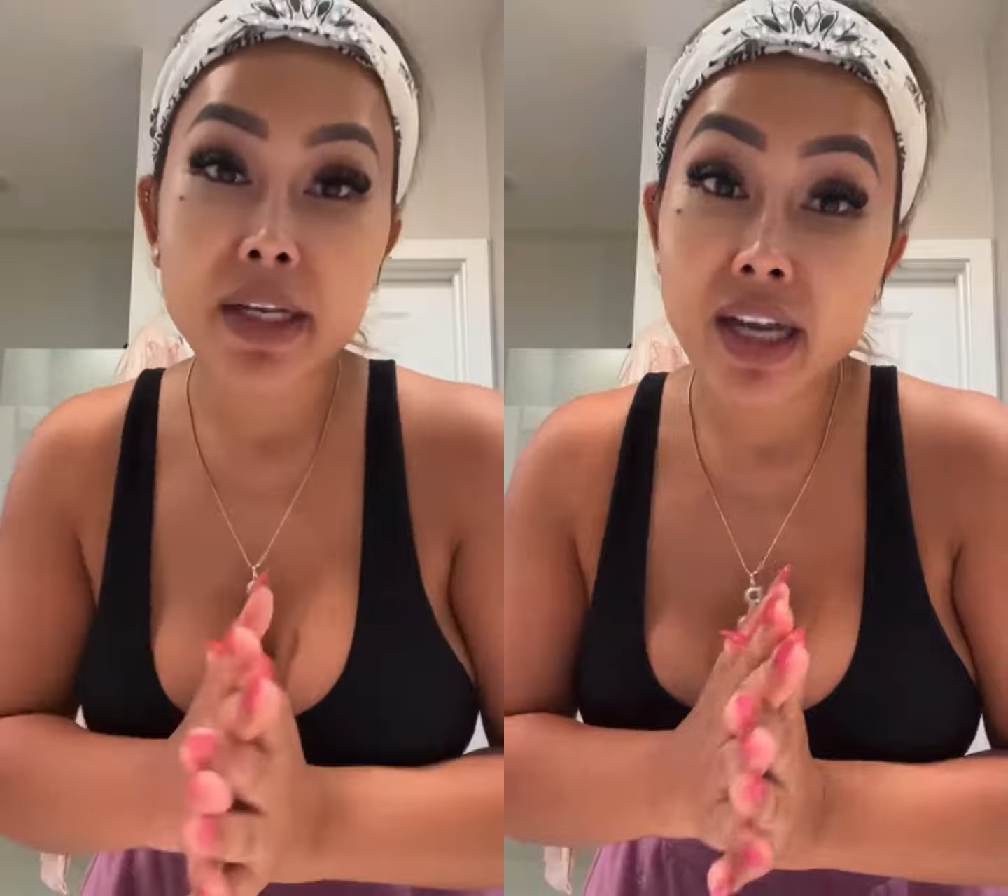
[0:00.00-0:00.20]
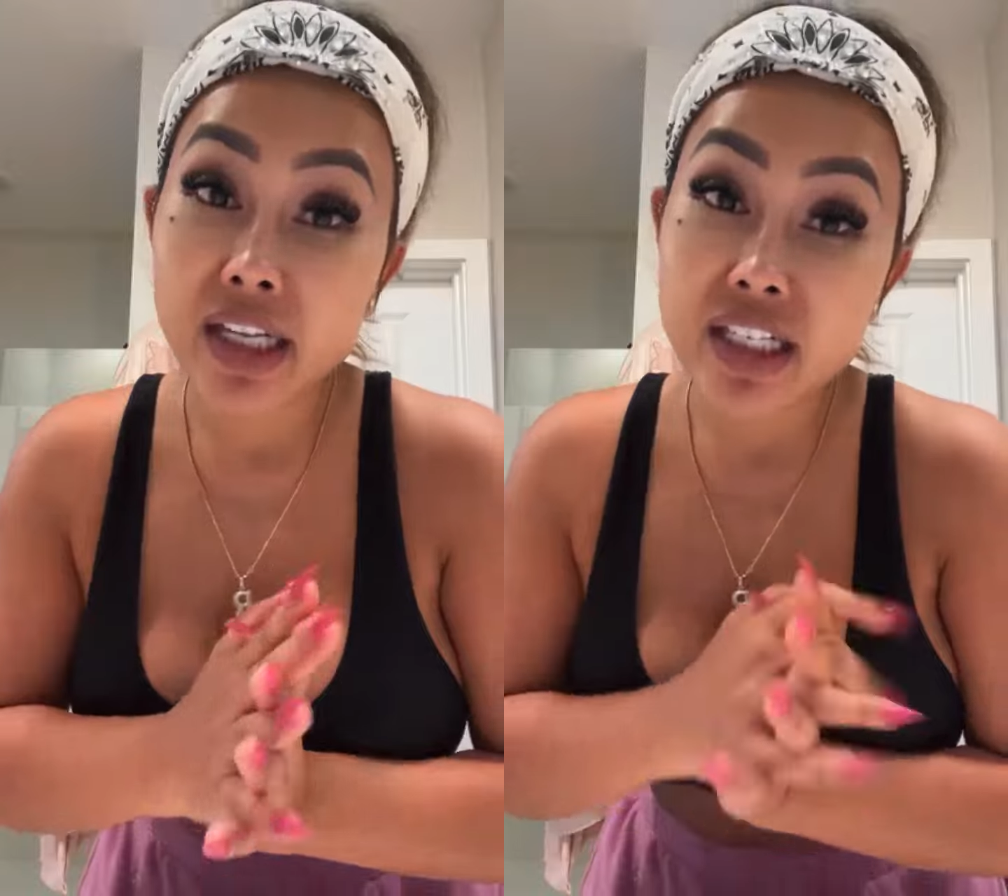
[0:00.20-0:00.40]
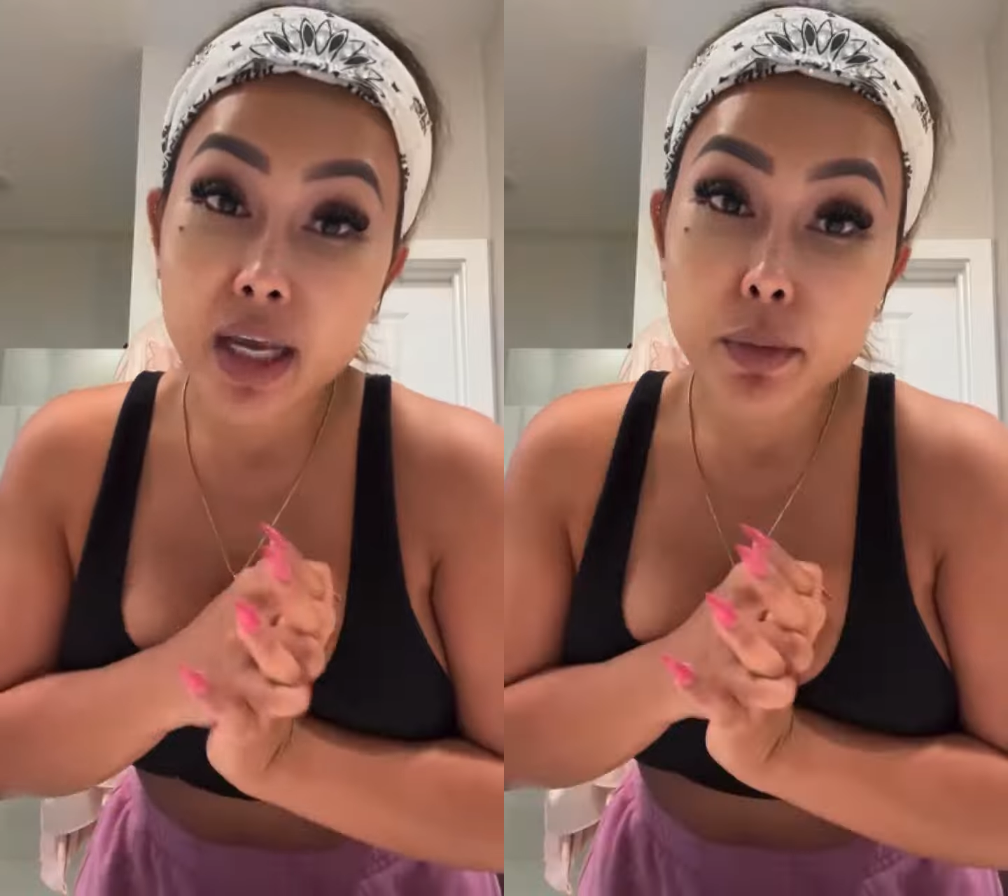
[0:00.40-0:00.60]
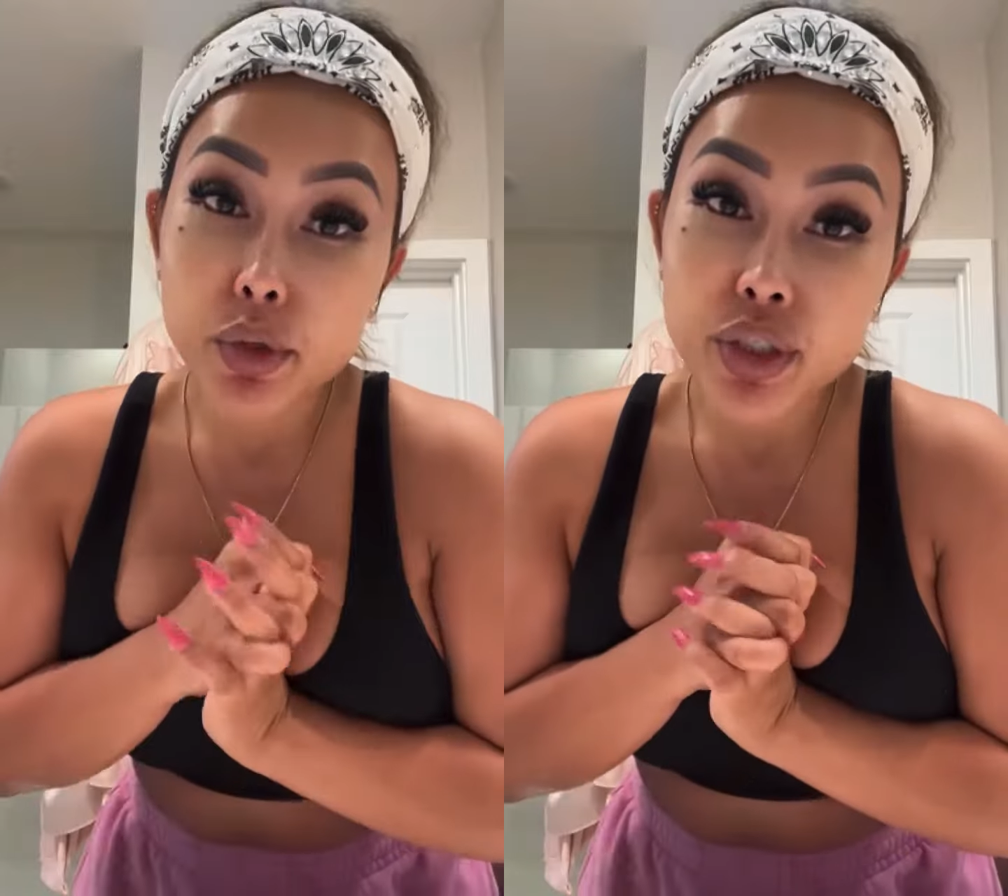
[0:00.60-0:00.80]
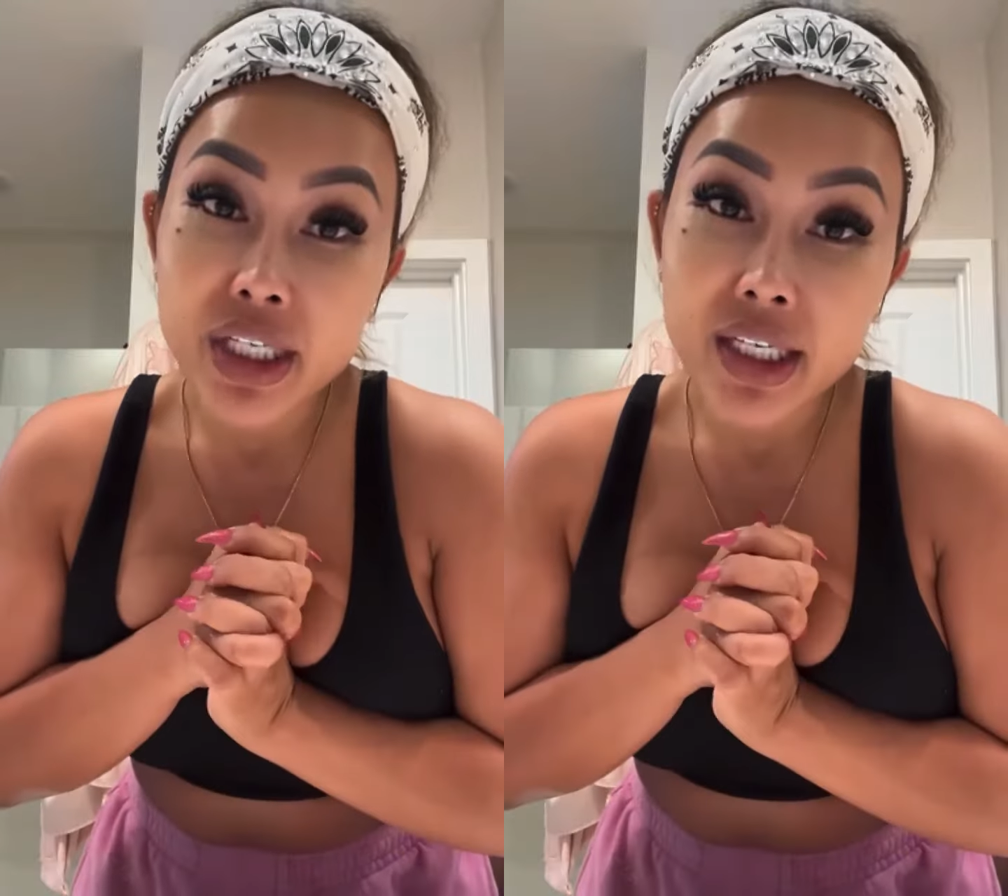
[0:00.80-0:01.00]
nighttime
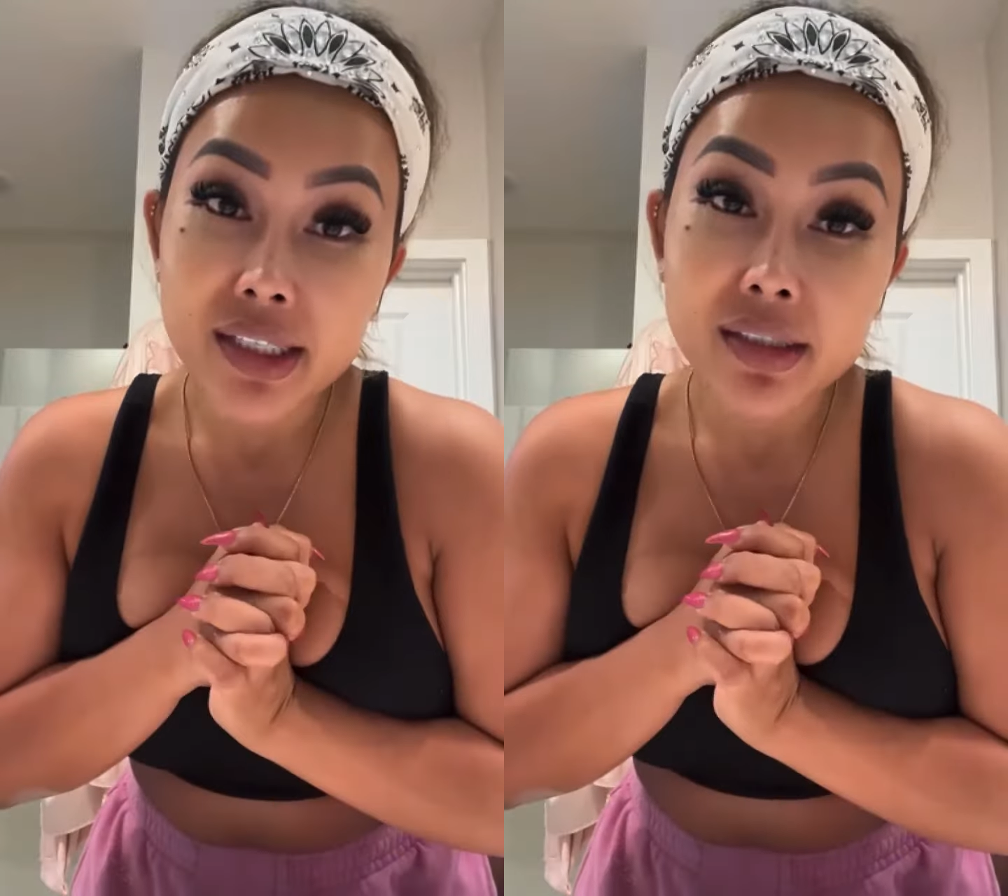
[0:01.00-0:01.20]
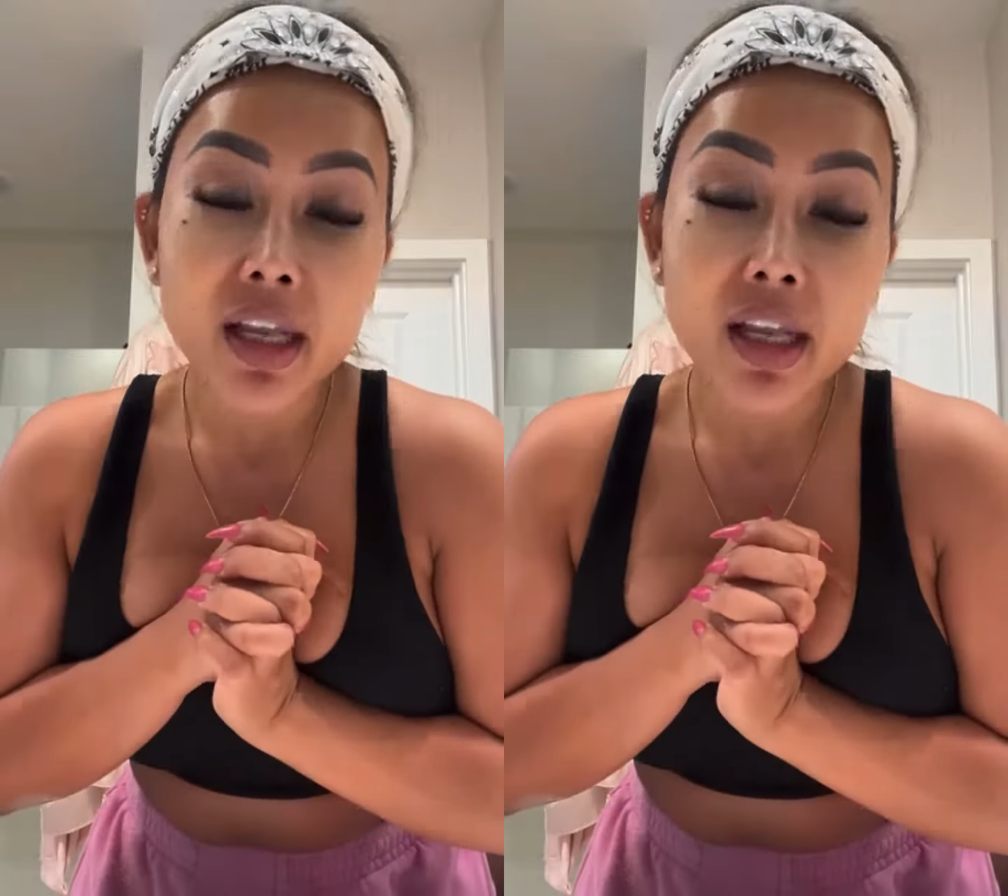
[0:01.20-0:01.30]
routine.